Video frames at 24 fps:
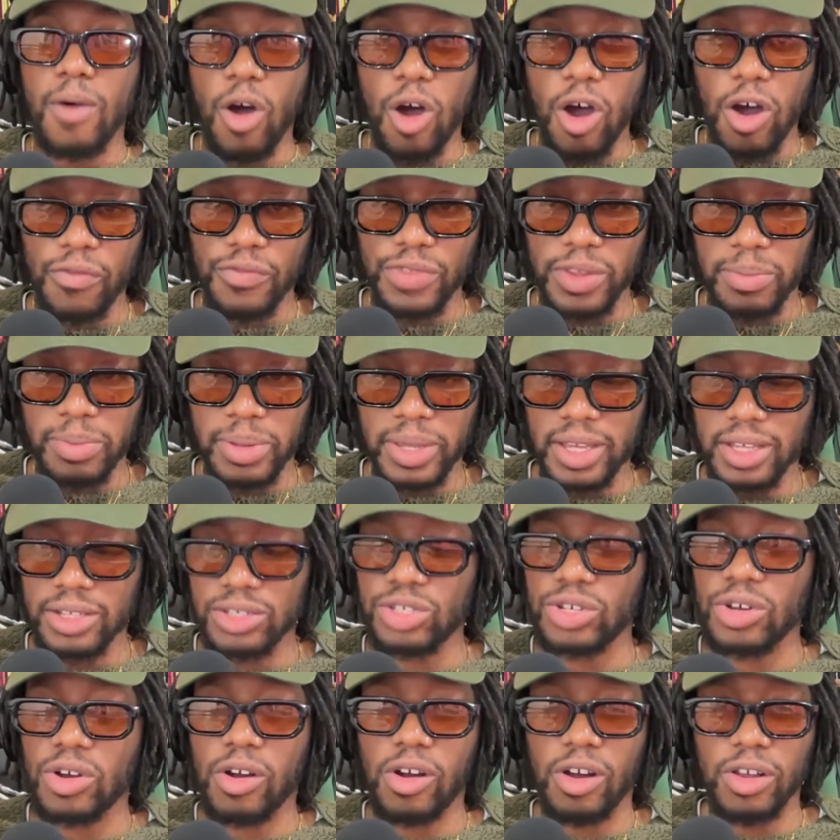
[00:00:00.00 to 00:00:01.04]
Off the
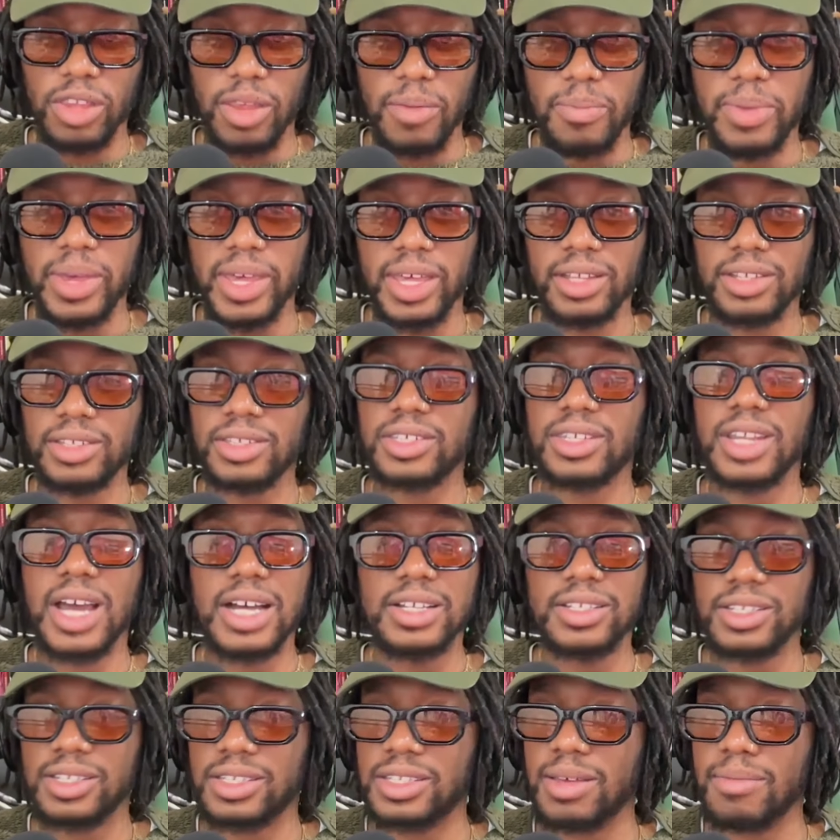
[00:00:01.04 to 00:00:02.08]
pitch, on the pitch,
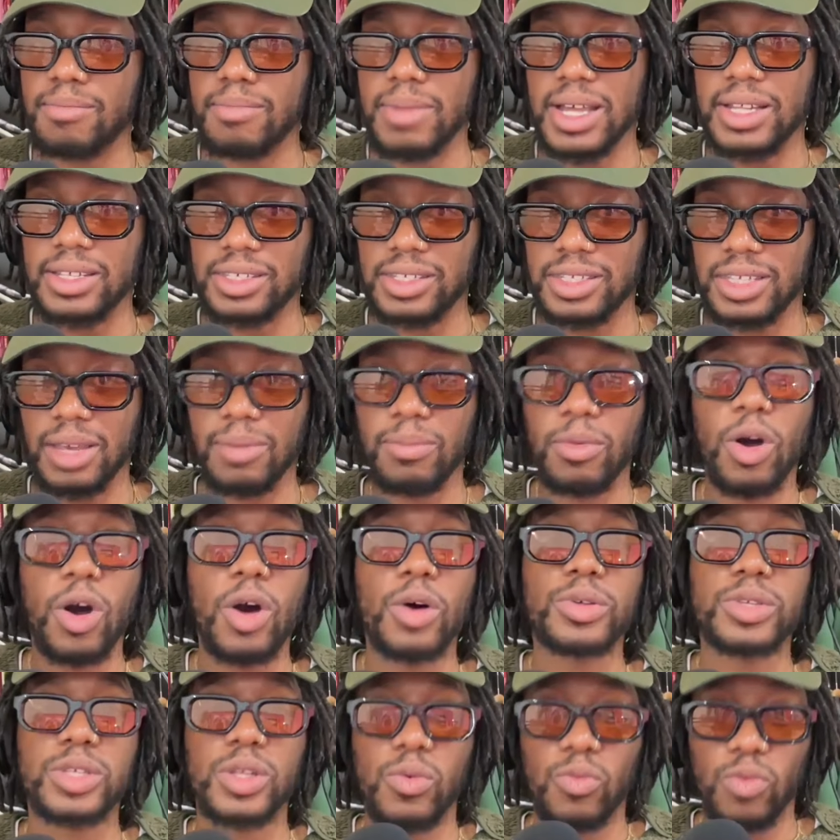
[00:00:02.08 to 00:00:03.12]
not just the men's team, but
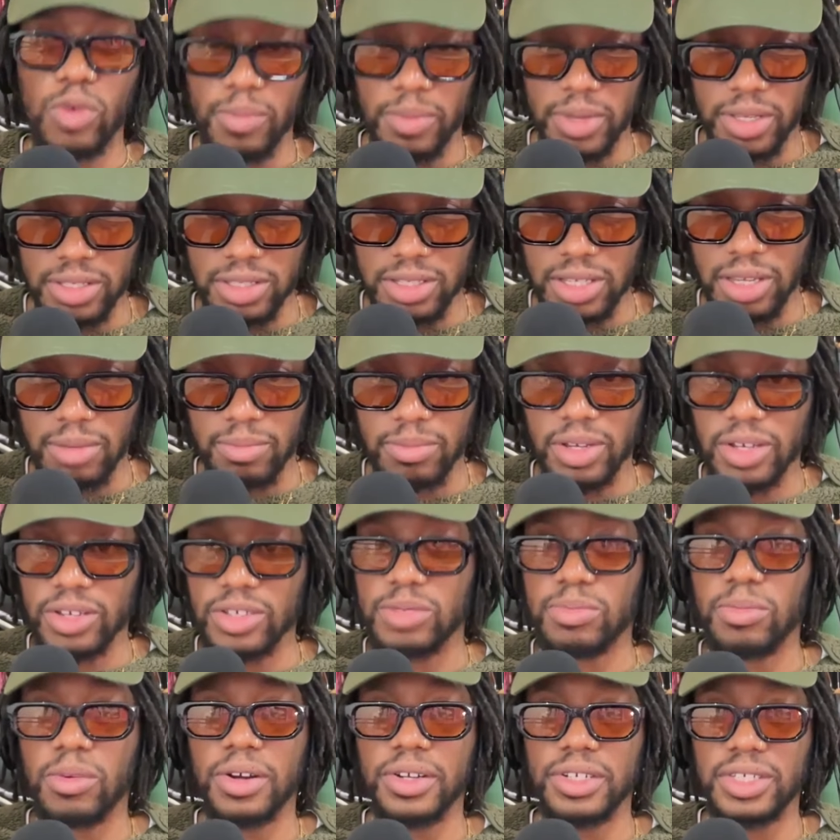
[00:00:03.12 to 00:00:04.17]
also the women's team,
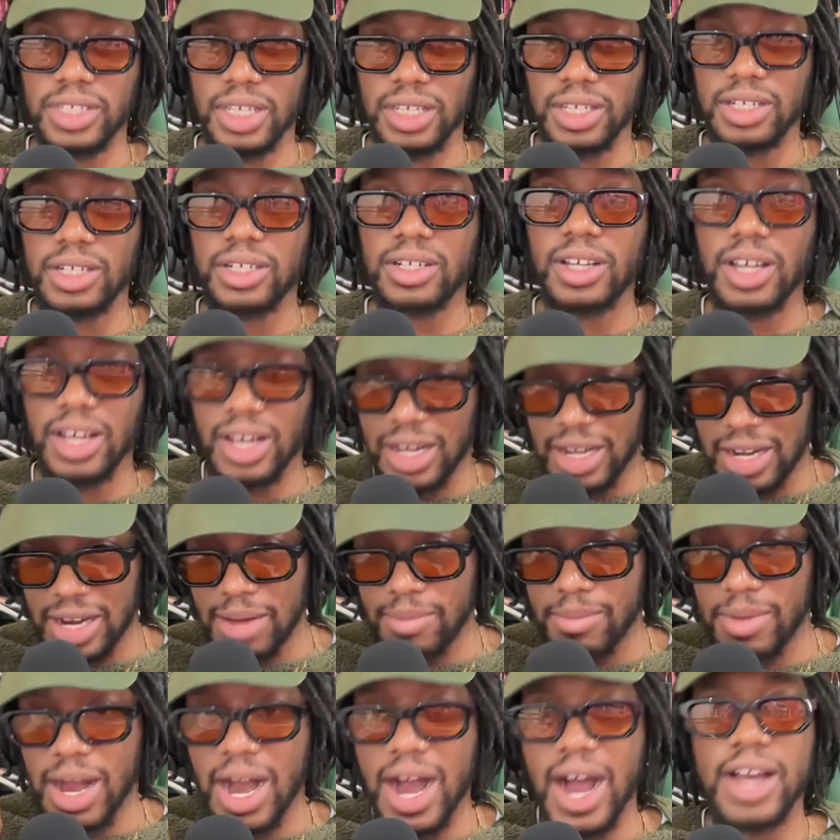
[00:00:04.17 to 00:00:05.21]
because Mark Skinner, I
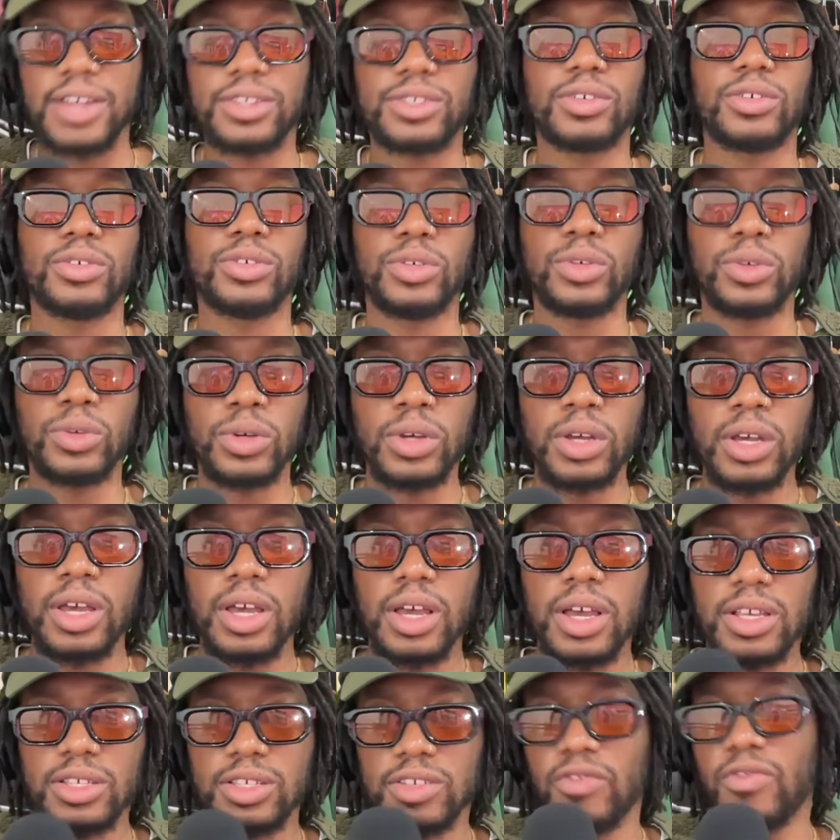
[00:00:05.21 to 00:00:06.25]
got my eyes on you.
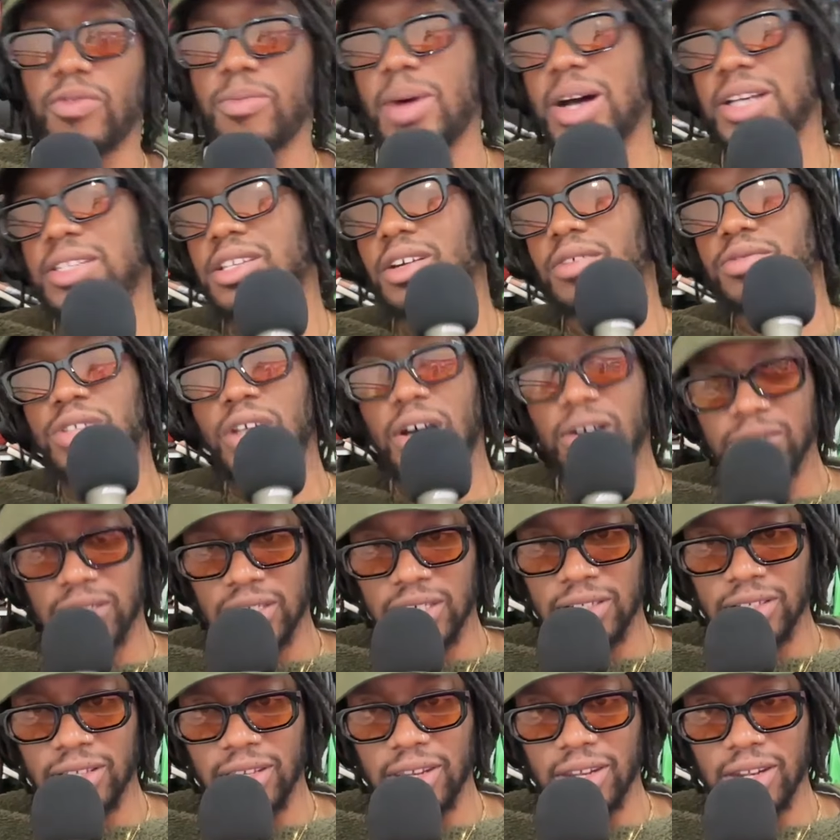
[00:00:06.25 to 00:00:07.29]
So for myself,
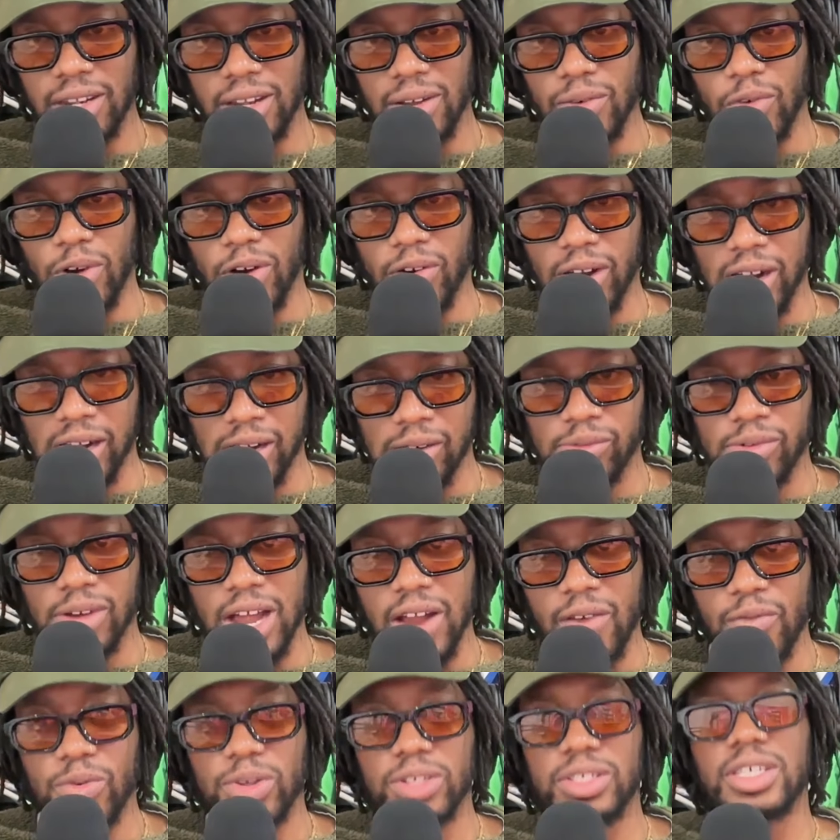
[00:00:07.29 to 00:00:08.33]
Tosin, we're out.
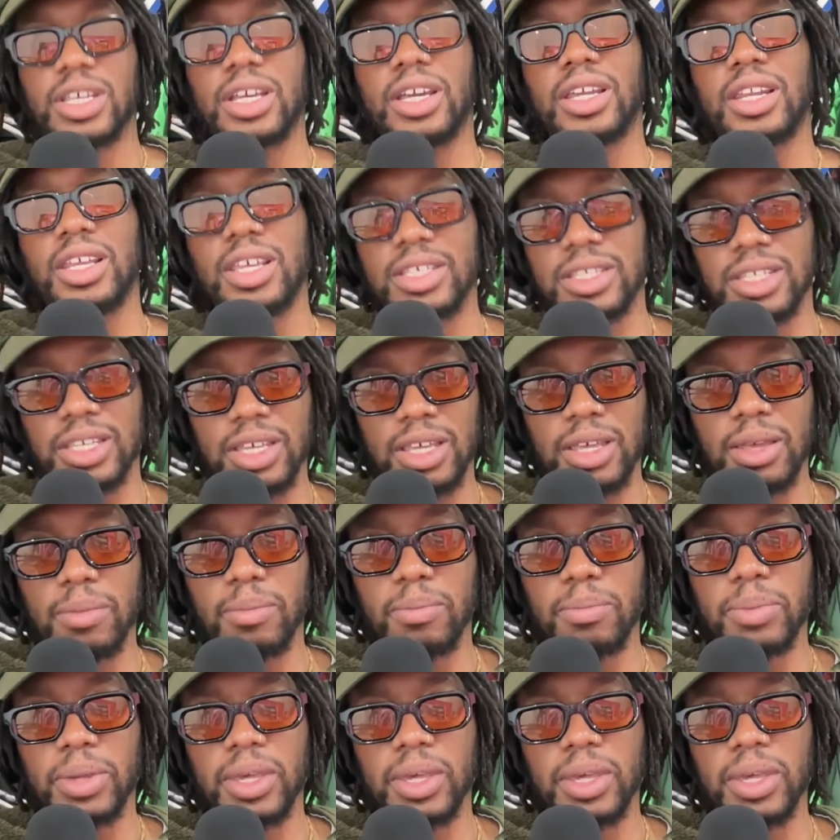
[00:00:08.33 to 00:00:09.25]
Everyone take it easy.